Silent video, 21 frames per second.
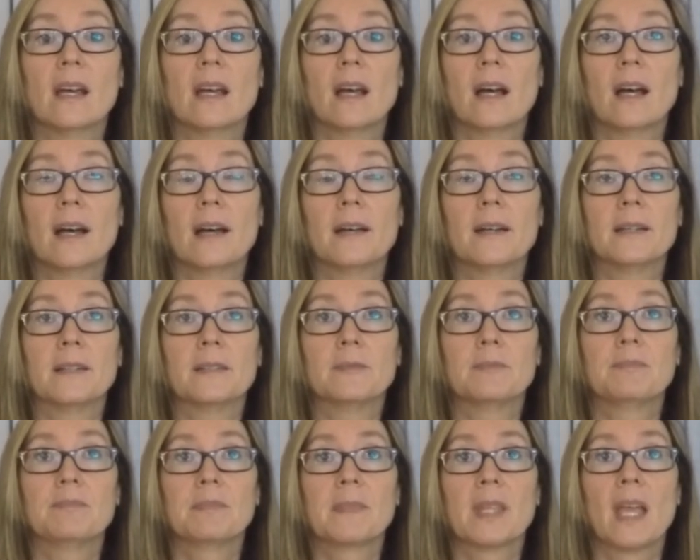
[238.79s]

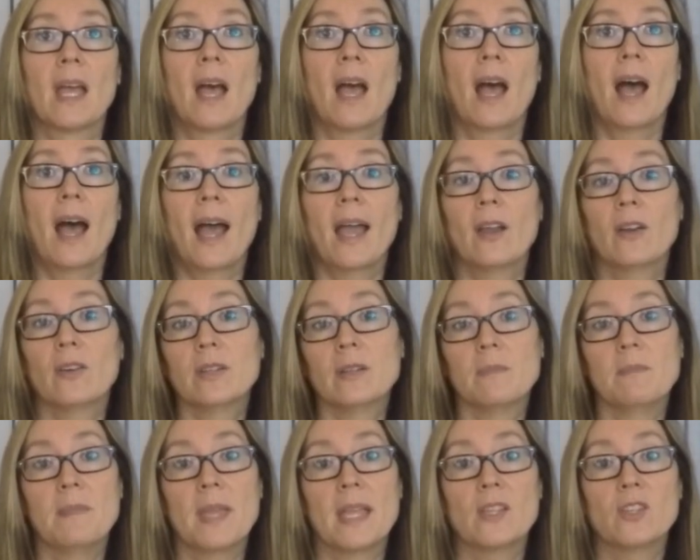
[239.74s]
higher
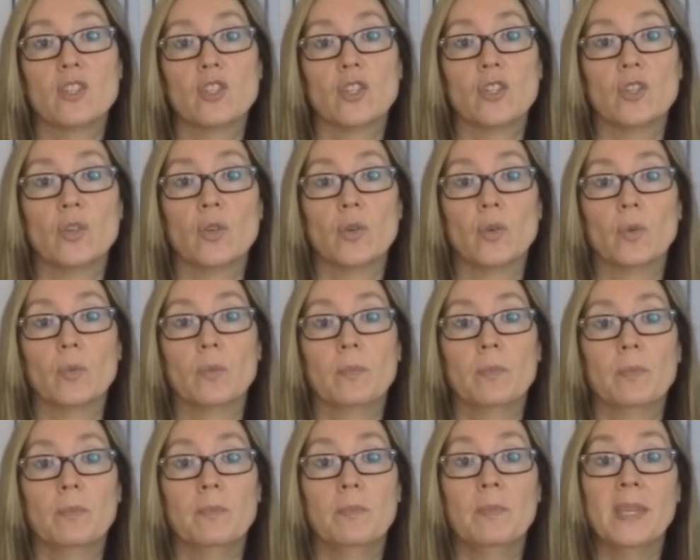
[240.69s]

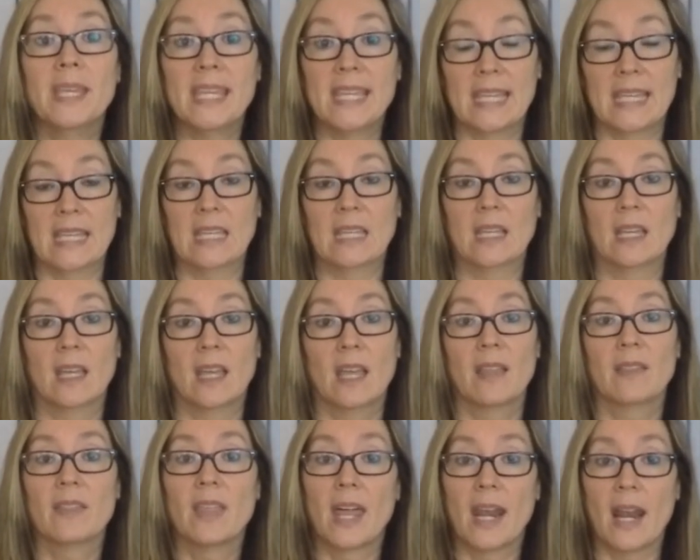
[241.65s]
dimensional being
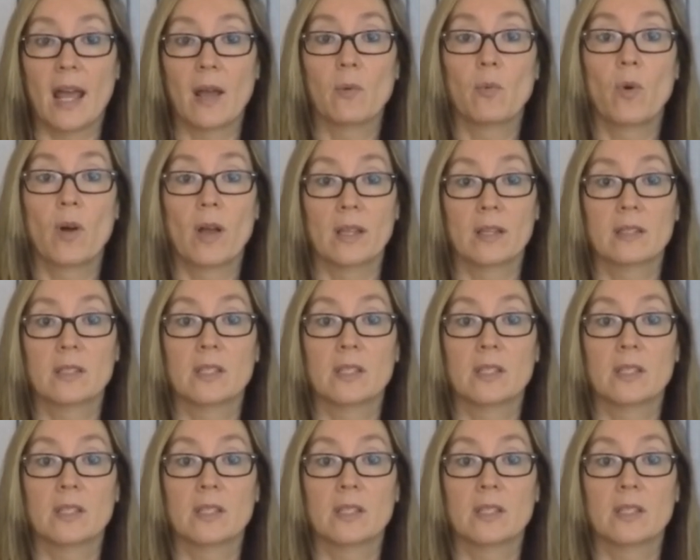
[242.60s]
that I want